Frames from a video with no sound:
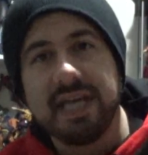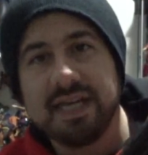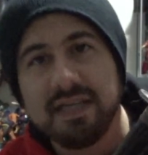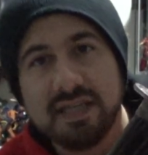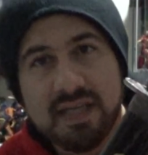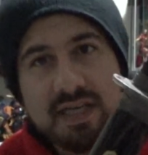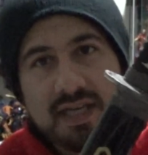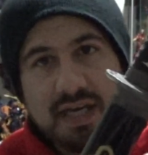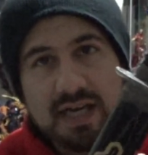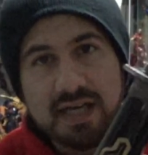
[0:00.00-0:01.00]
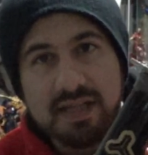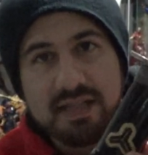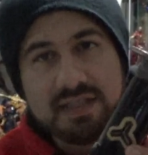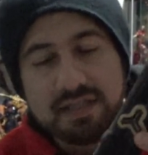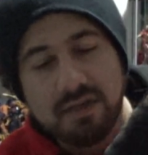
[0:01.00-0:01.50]
that uh,
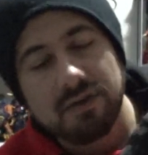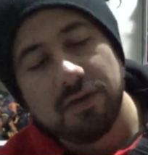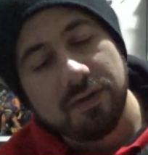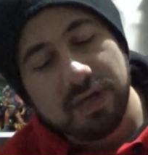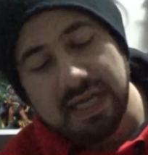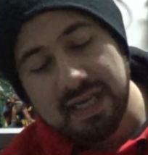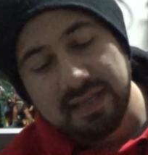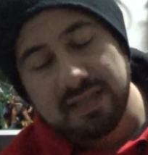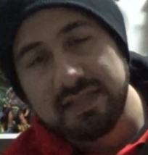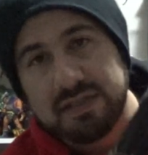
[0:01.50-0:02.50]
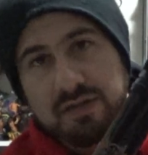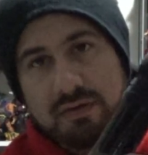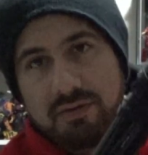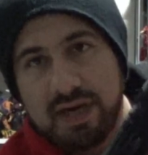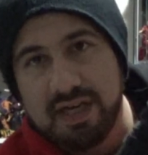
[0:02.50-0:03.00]
this logo and this
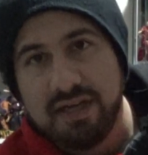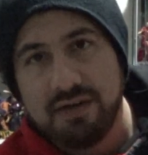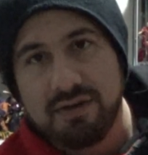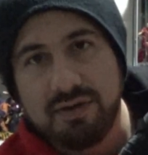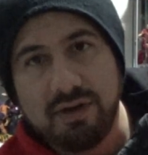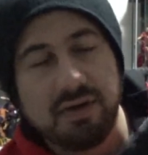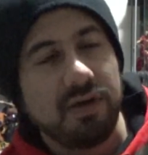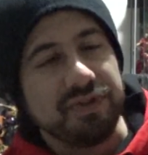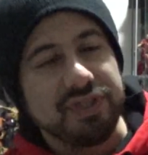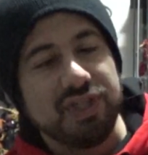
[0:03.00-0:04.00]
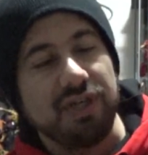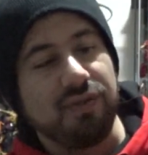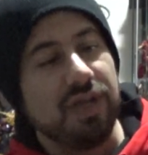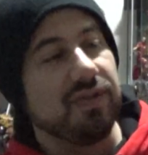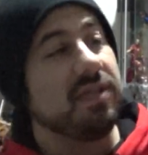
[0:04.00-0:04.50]
logo right here are on the
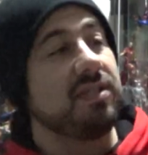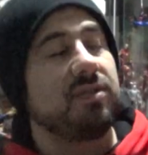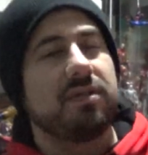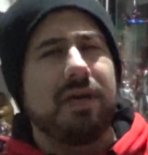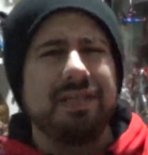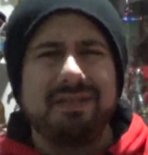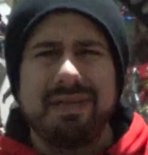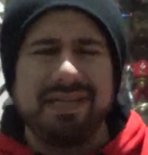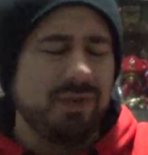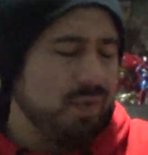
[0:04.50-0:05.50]
sheath, and this cost like